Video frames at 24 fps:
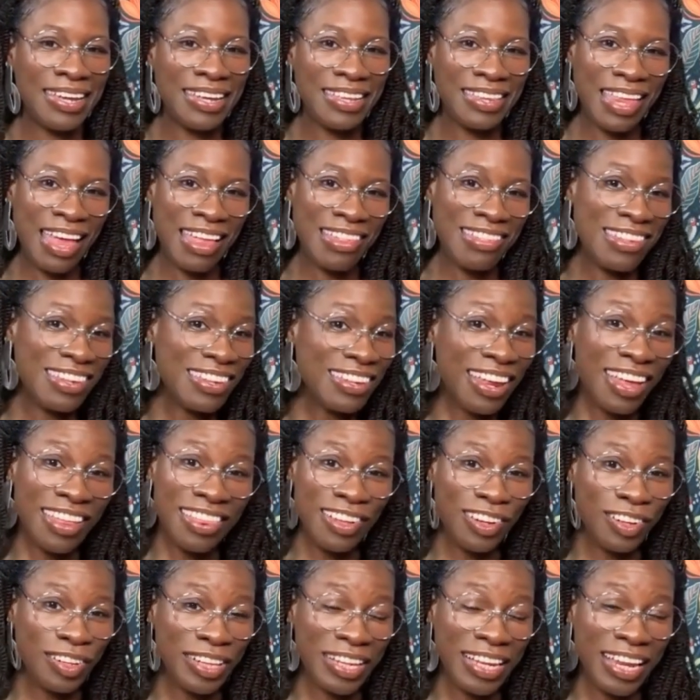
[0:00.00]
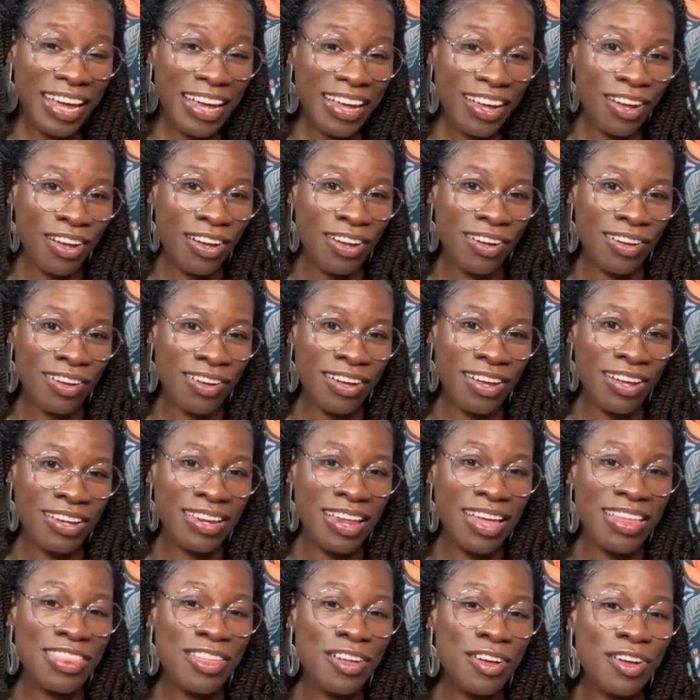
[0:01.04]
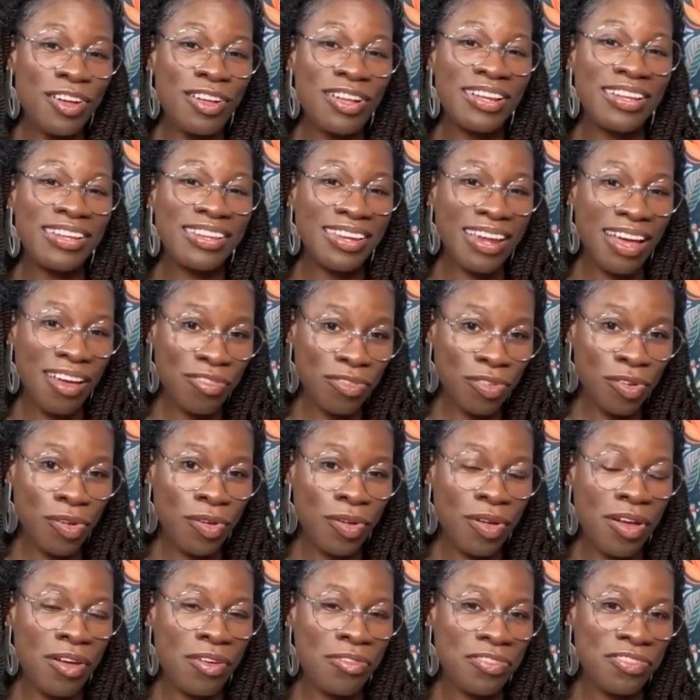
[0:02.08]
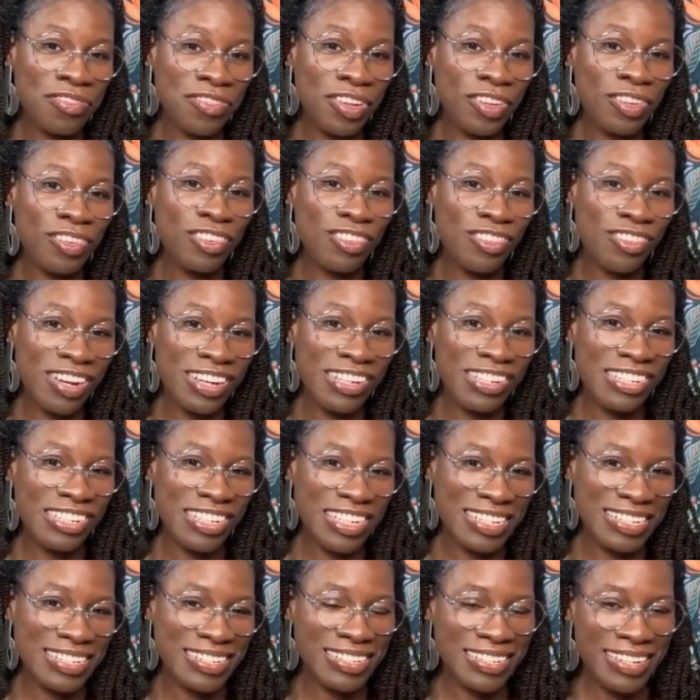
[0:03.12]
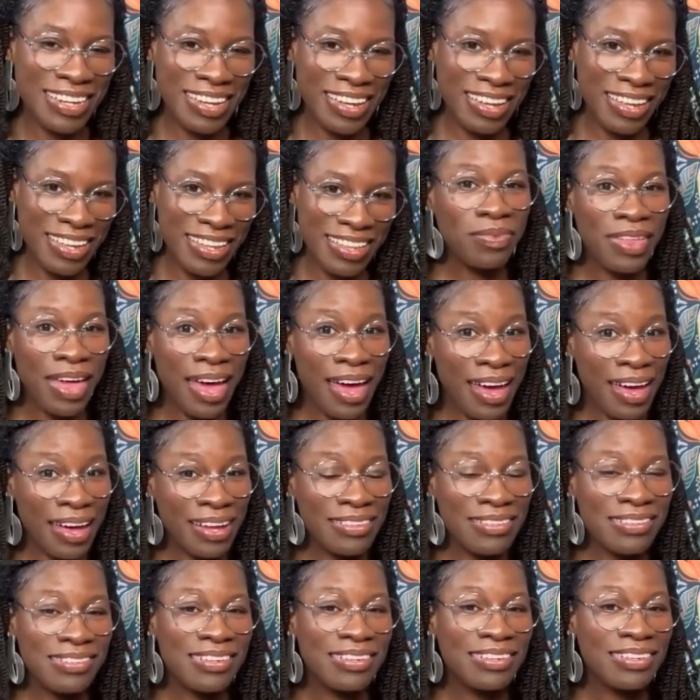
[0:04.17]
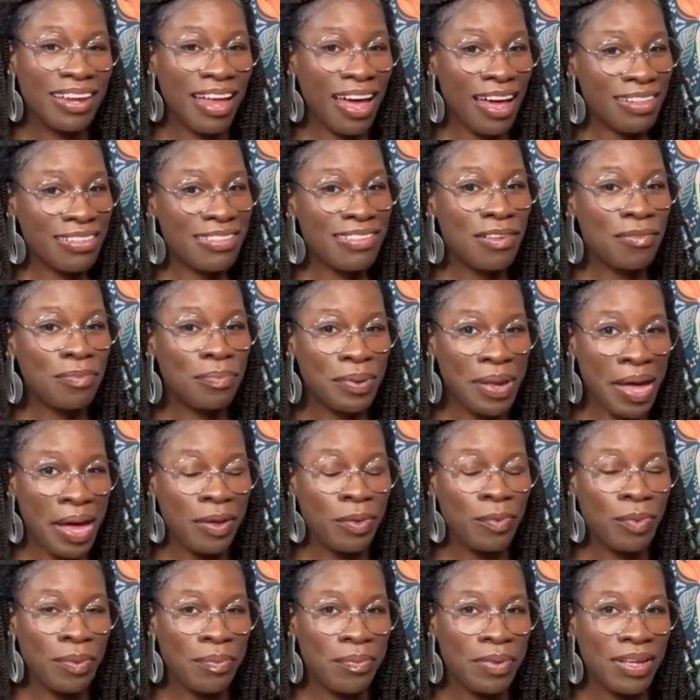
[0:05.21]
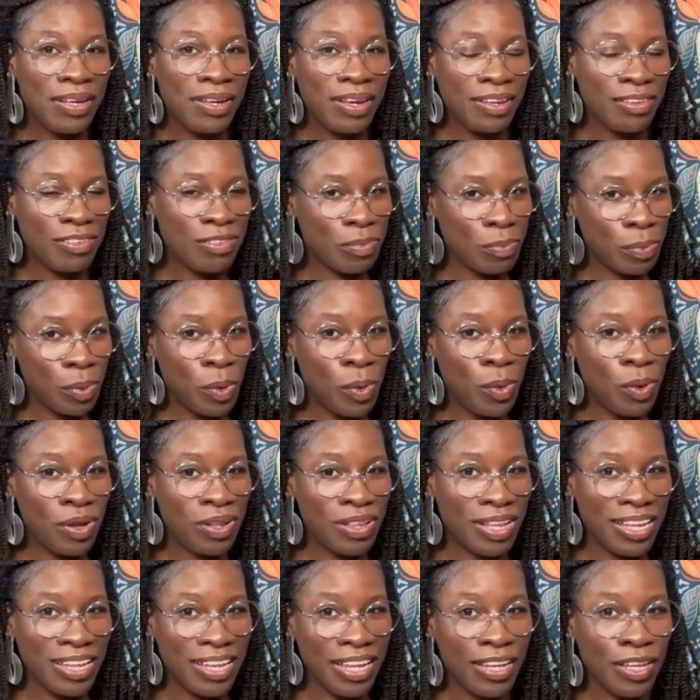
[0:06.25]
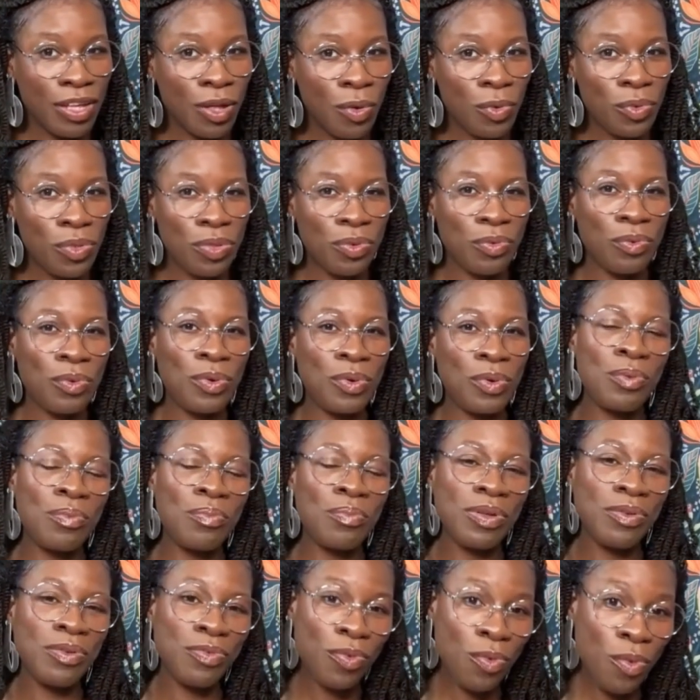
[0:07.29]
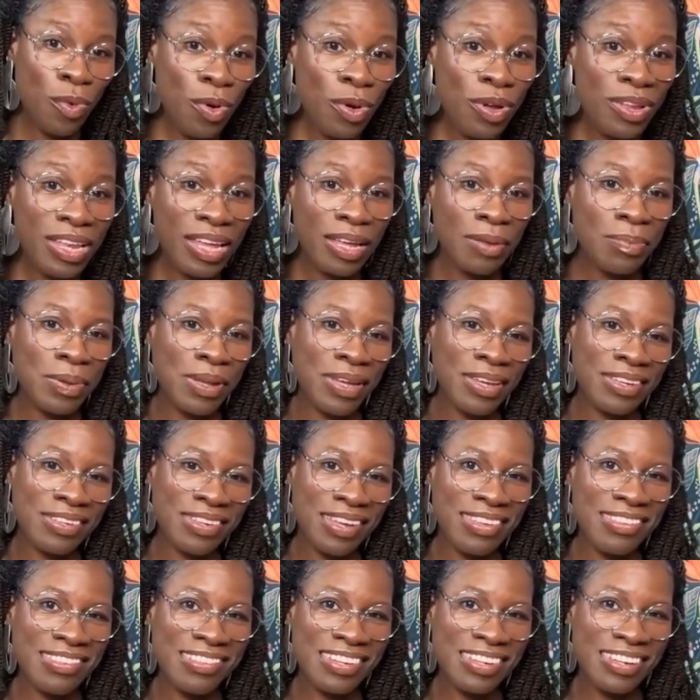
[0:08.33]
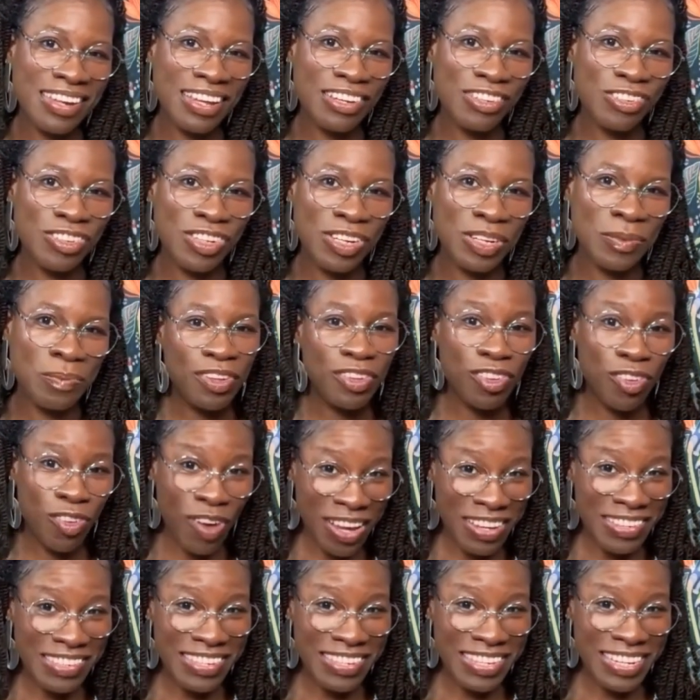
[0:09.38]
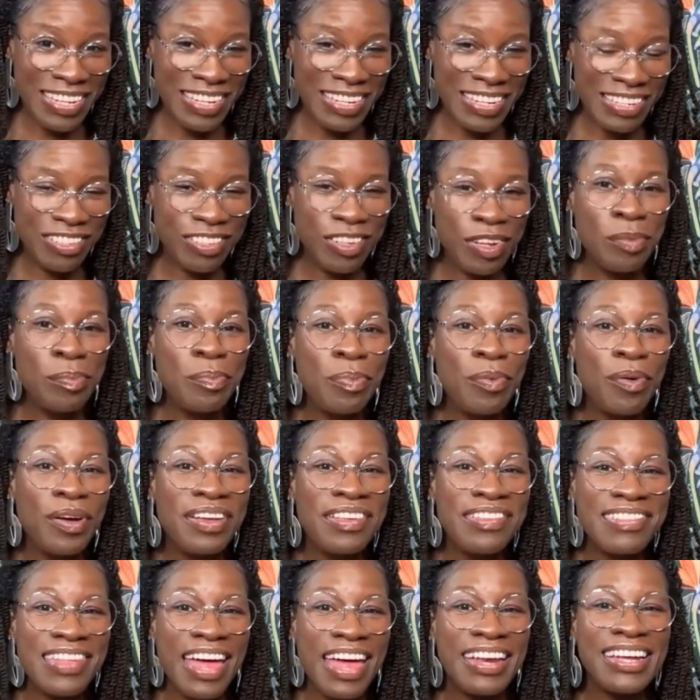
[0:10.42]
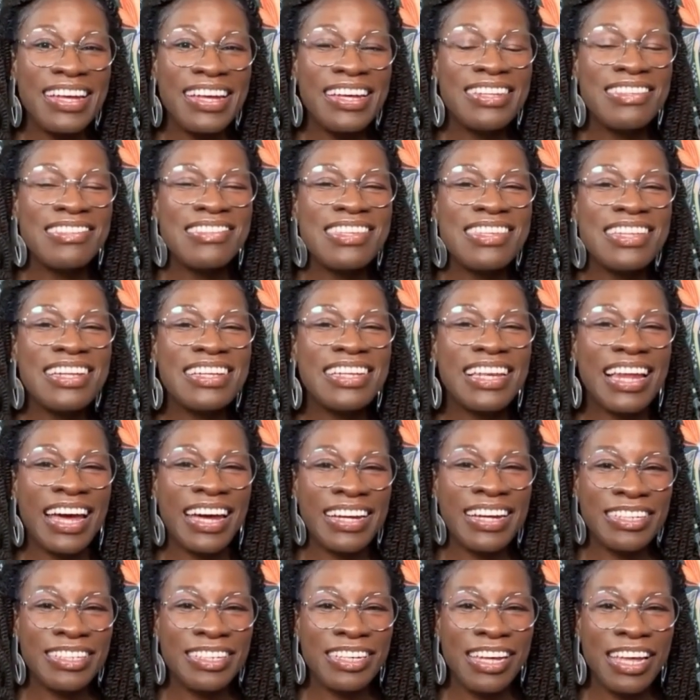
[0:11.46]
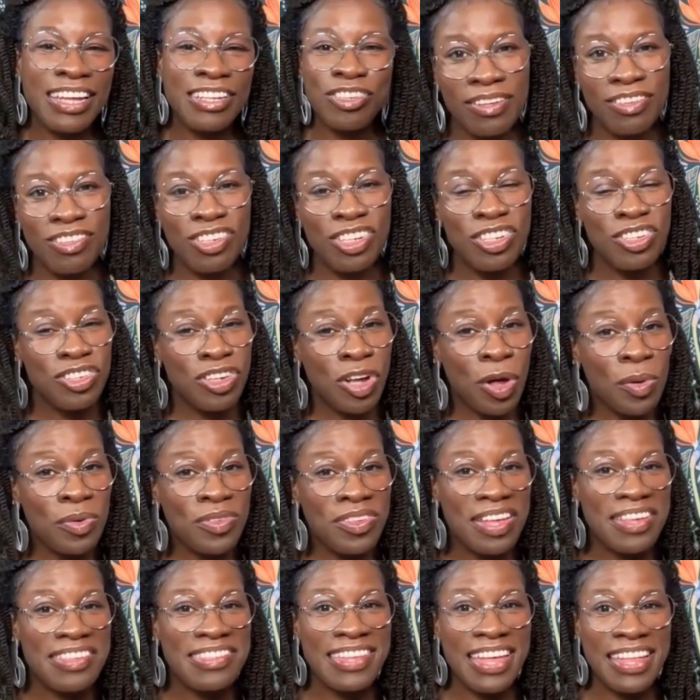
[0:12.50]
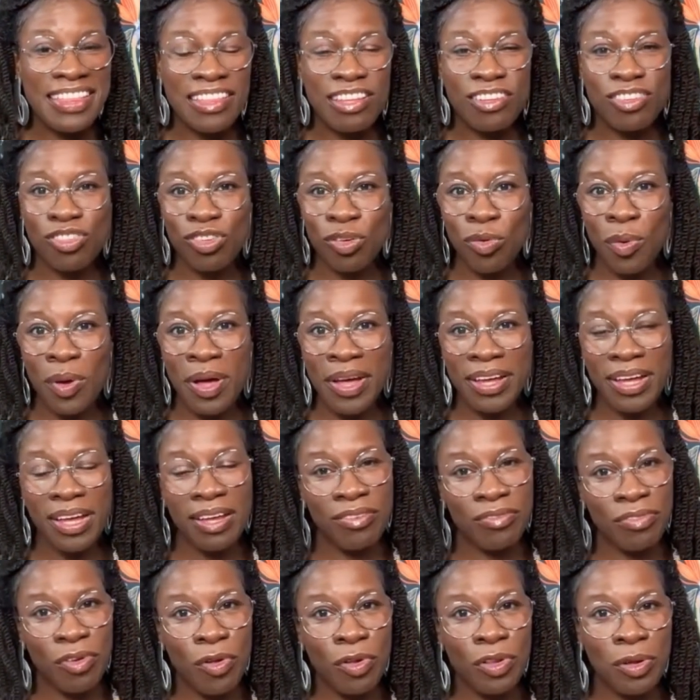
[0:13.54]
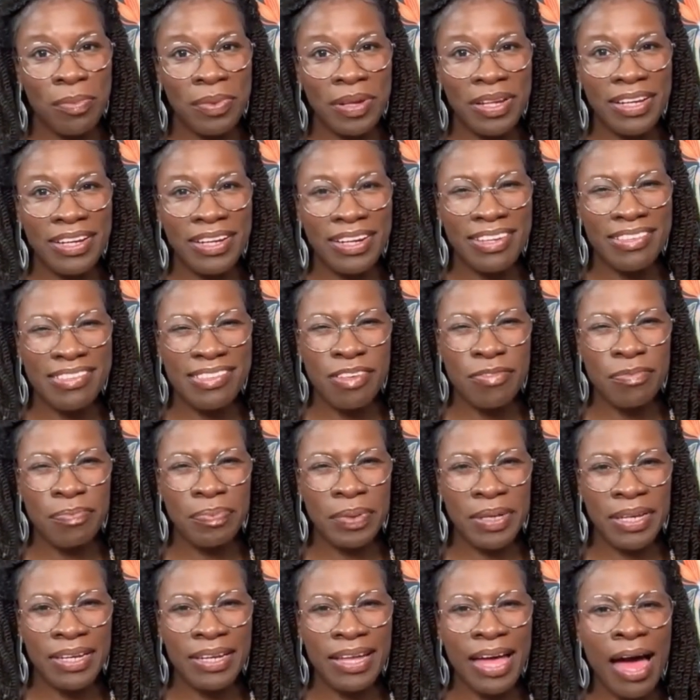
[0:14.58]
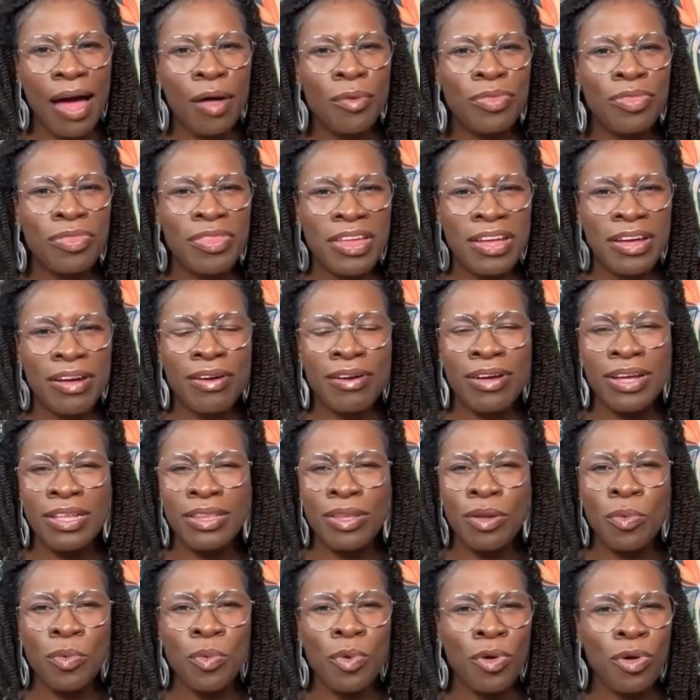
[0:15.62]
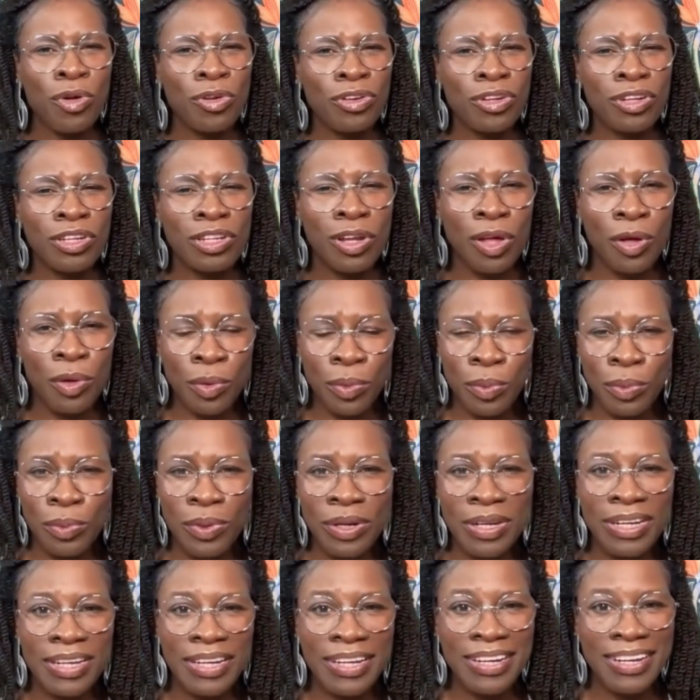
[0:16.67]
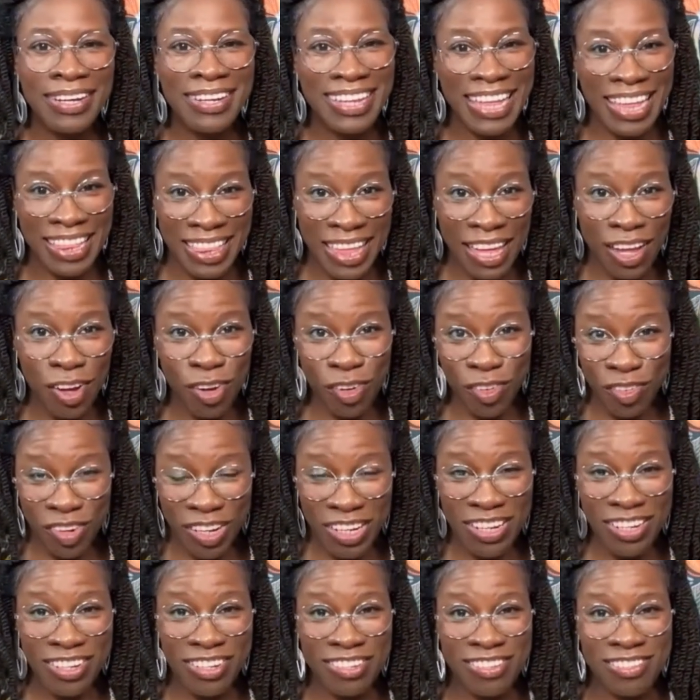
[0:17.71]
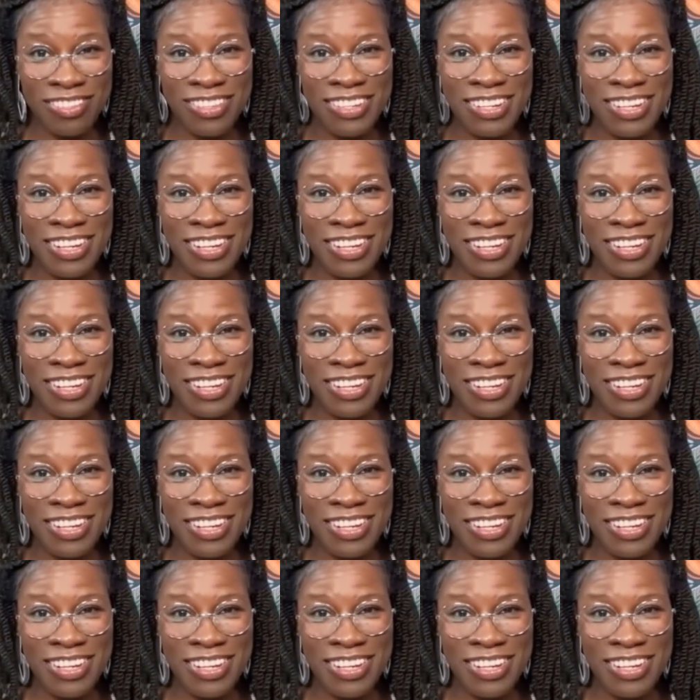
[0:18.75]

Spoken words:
That's another layer, another level of filtration that lots of Black women explore, that they go through before they pick a destination. Tracy, she brings that into the light and she shows us that the joy and vulnerabilities of being out there in the world alone, that they are real.